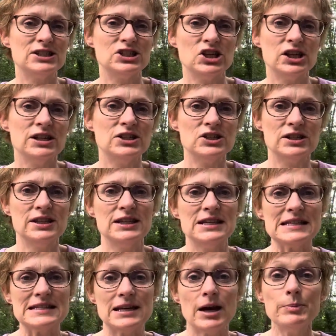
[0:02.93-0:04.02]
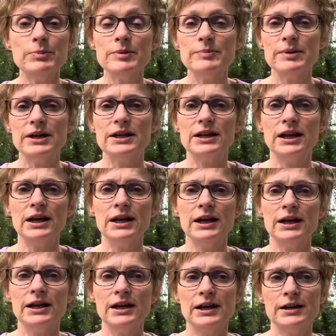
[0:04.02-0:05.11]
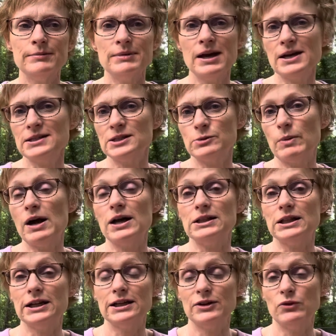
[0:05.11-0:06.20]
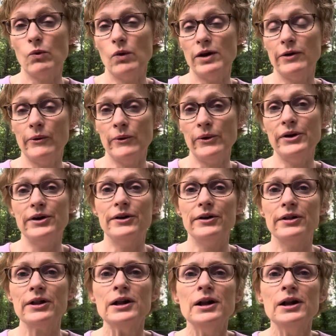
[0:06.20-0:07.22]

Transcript: changing things up a bit and I'm not spotlighting one oil,